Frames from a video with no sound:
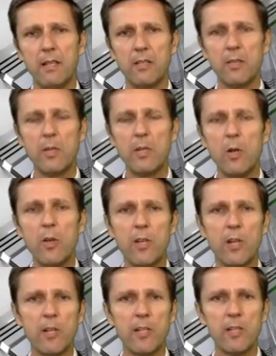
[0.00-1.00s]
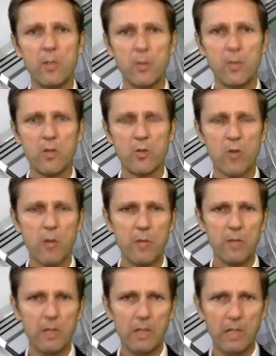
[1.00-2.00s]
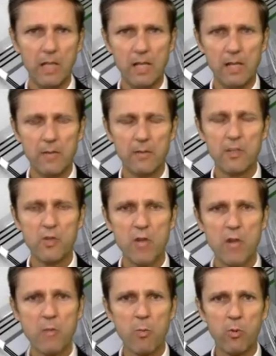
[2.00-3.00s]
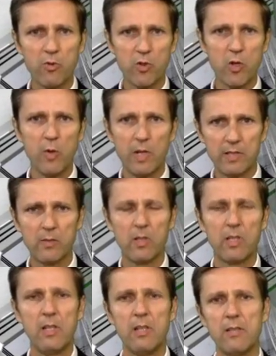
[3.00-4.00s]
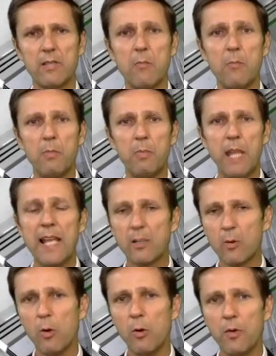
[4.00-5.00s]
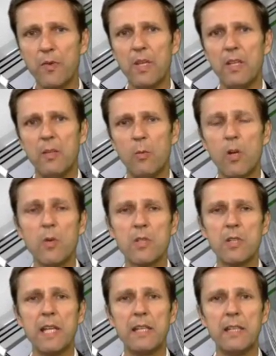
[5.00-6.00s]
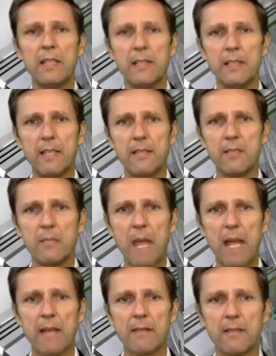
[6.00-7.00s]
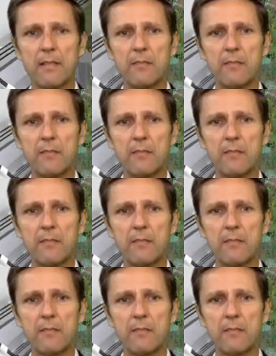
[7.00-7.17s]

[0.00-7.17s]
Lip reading: So we know the Arctic was once tropical. So this chamber will show us some plant growth, what it was like in the distant past.